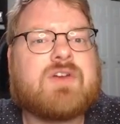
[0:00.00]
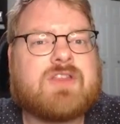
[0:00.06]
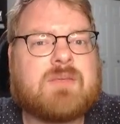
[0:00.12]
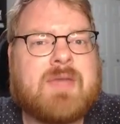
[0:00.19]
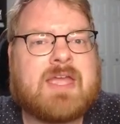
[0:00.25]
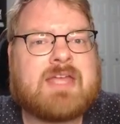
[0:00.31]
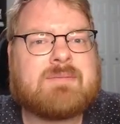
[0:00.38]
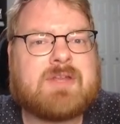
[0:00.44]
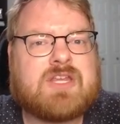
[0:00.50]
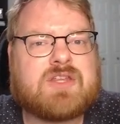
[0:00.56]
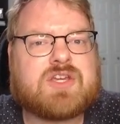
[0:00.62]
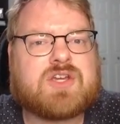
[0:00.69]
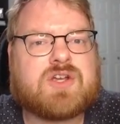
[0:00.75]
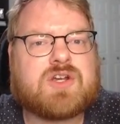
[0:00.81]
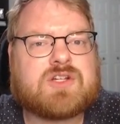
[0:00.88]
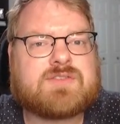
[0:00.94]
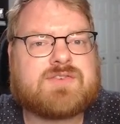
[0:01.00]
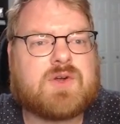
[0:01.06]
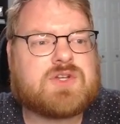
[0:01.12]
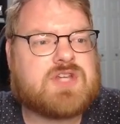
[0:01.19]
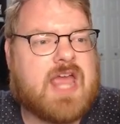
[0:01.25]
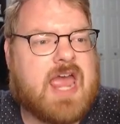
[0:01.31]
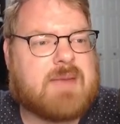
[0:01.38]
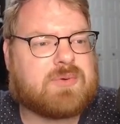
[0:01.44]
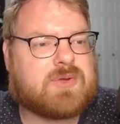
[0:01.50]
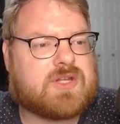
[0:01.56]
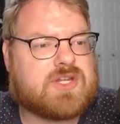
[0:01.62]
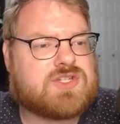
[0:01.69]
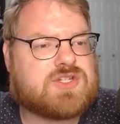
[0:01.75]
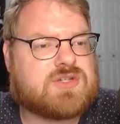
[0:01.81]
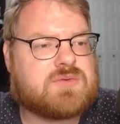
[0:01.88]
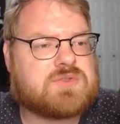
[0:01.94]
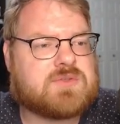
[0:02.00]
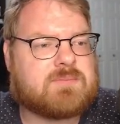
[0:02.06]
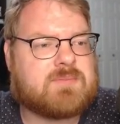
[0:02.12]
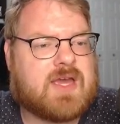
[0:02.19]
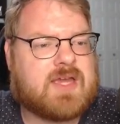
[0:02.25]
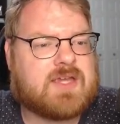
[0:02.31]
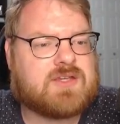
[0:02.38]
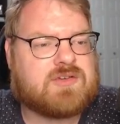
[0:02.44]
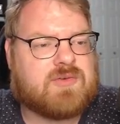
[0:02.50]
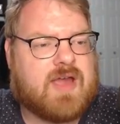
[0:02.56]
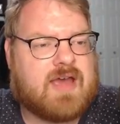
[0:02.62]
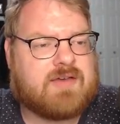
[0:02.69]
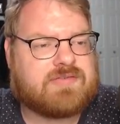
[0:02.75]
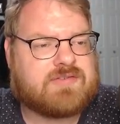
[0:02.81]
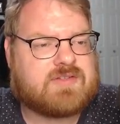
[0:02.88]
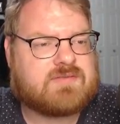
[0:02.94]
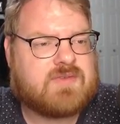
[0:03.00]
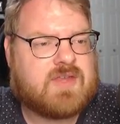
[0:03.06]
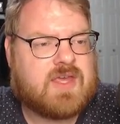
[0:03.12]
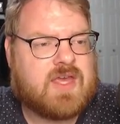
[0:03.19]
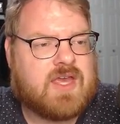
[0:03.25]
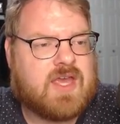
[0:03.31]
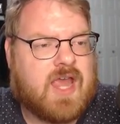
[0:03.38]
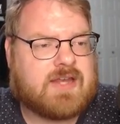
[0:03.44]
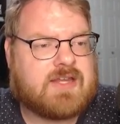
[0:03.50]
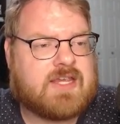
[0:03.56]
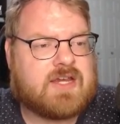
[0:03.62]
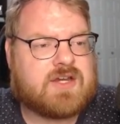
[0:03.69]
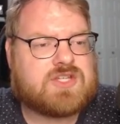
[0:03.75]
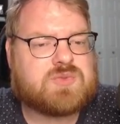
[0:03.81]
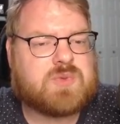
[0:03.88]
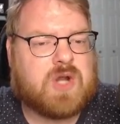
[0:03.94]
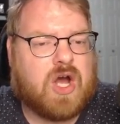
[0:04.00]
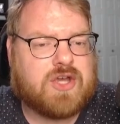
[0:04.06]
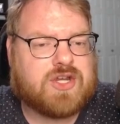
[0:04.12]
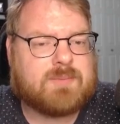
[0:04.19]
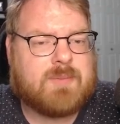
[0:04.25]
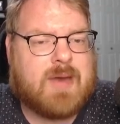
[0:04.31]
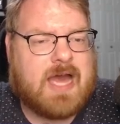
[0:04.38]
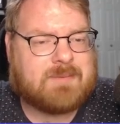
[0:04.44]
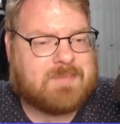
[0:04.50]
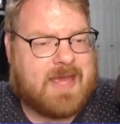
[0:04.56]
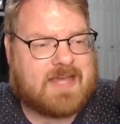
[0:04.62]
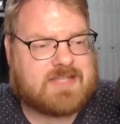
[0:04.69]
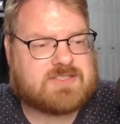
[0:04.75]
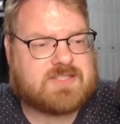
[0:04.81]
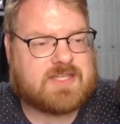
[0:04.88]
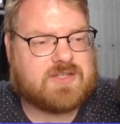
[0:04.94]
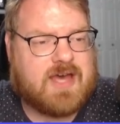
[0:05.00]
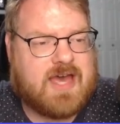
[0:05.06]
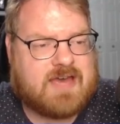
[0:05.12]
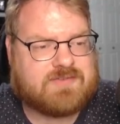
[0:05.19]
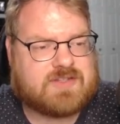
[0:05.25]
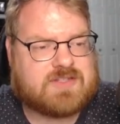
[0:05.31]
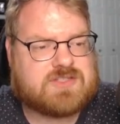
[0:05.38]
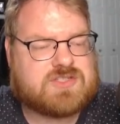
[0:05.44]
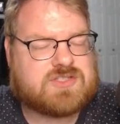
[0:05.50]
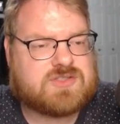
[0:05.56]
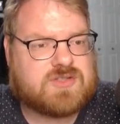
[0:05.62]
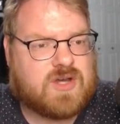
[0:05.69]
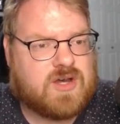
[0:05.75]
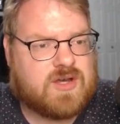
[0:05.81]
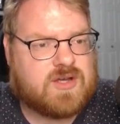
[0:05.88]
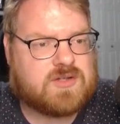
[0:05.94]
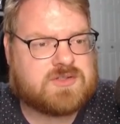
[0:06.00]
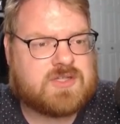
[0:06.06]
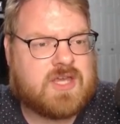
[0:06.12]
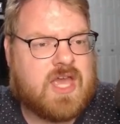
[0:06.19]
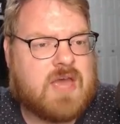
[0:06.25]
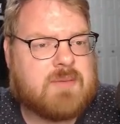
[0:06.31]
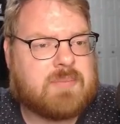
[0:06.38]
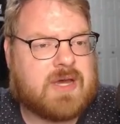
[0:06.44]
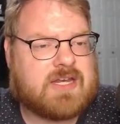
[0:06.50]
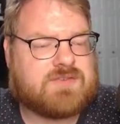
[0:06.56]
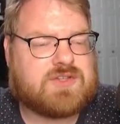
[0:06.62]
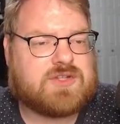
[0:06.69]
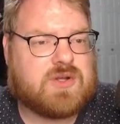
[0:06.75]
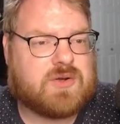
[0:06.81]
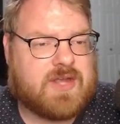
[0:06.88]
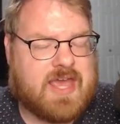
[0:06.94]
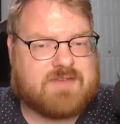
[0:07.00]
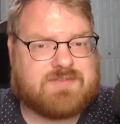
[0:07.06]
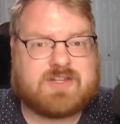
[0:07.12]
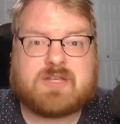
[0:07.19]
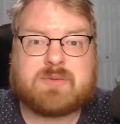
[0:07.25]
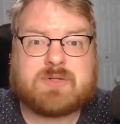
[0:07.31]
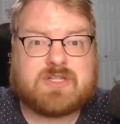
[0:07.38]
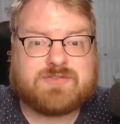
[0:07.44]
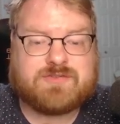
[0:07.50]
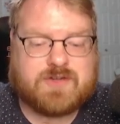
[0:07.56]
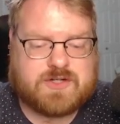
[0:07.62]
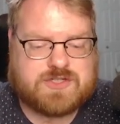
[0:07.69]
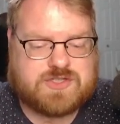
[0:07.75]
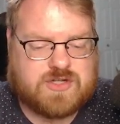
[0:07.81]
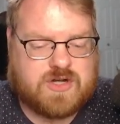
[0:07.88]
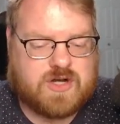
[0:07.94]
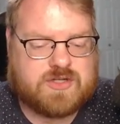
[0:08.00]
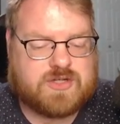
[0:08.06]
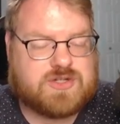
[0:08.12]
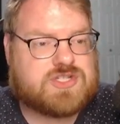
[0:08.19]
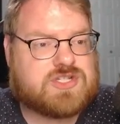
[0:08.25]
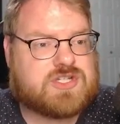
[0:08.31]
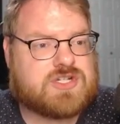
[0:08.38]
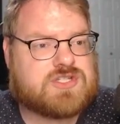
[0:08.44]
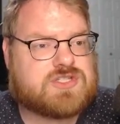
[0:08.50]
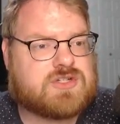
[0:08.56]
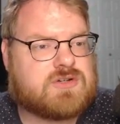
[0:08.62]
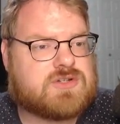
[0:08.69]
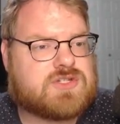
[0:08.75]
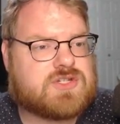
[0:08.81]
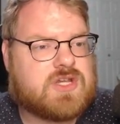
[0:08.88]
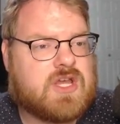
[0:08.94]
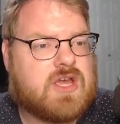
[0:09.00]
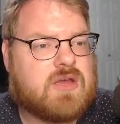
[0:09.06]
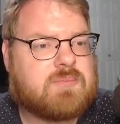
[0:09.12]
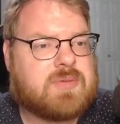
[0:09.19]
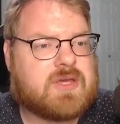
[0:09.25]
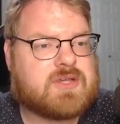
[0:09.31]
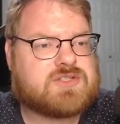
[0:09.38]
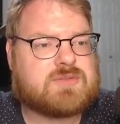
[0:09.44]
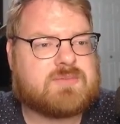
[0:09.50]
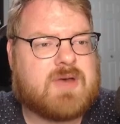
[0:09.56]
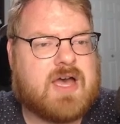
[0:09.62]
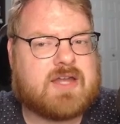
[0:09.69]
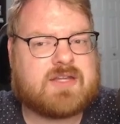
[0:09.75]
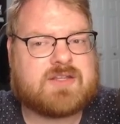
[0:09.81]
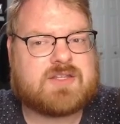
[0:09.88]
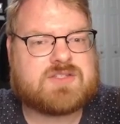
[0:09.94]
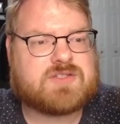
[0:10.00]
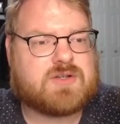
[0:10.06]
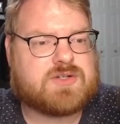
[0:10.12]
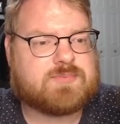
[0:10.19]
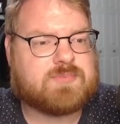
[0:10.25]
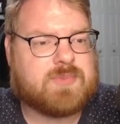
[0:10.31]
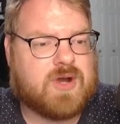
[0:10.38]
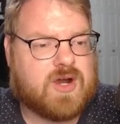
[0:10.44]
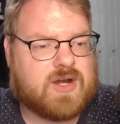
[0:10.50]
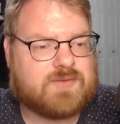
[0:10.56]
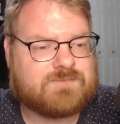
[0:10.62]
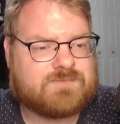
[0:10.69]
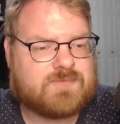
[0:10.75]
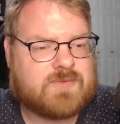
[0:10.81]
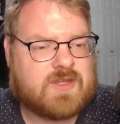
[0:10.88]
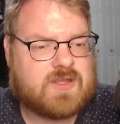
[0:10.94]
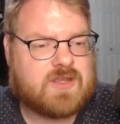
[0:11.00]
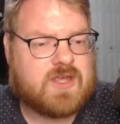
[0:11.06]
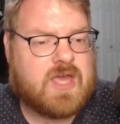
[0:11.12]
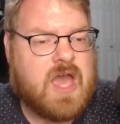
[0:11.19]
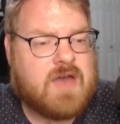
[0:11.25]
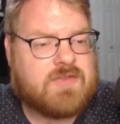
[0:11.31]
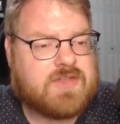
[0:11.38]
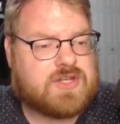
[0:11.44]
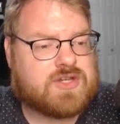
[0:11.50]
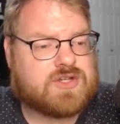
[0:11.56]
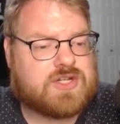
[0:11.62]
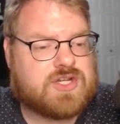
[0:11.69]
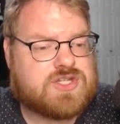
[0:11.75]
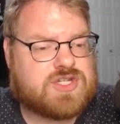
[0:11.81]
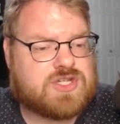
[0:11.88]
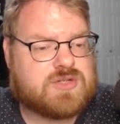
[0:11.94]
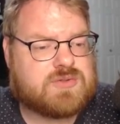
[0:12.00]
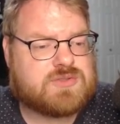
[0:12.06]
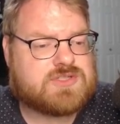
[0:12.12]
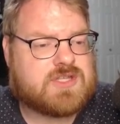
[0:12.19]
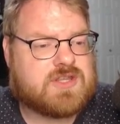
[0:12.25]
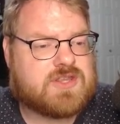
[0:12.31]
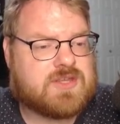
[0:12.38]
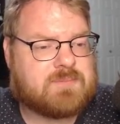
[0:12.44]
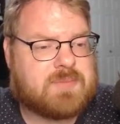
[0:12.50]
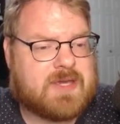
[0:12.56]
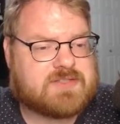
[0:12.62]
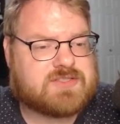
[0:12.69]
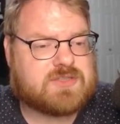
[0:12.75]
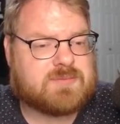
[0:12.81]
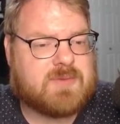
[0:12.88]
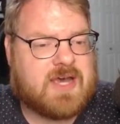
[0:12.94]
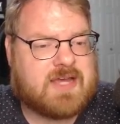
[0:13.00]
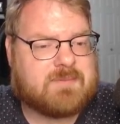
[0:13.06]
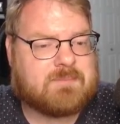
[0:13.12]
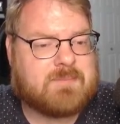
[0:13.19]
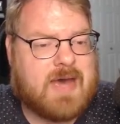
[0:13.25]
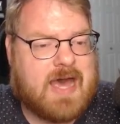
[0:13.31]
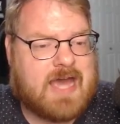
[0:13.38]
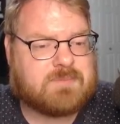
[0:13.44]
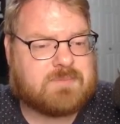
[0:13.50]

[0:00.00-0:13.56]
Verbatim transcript: the main menu of the CurseForge app, we're going to choose Minecraft. And here is where all your mod packs that you'll have installed. But if you don't have any when you first start, you're just going to search Pixelmon in the search bar. Then you're going to choose the Pixelmon mod